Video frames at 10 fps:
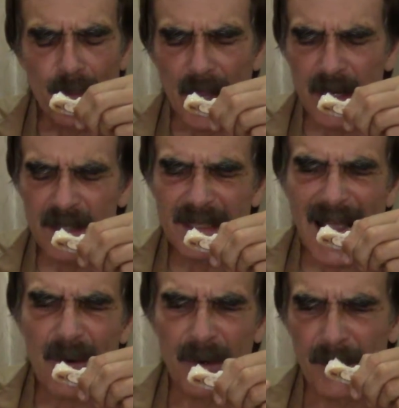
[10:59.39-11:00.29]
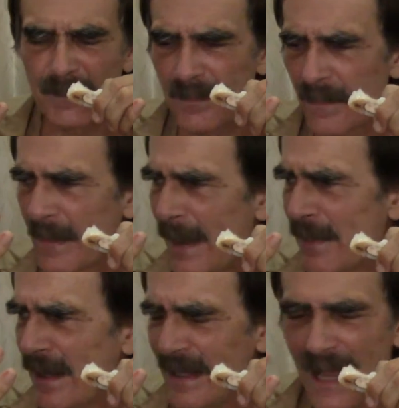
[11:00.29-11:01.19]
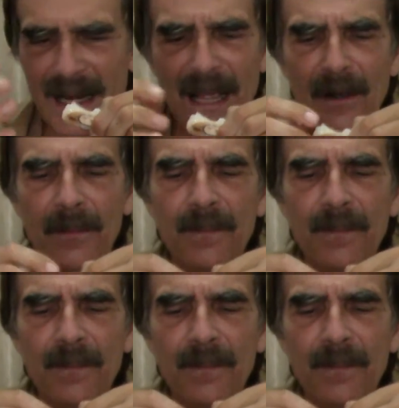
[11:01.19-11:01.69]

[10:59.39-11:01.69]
It is sour. I'm getting that now.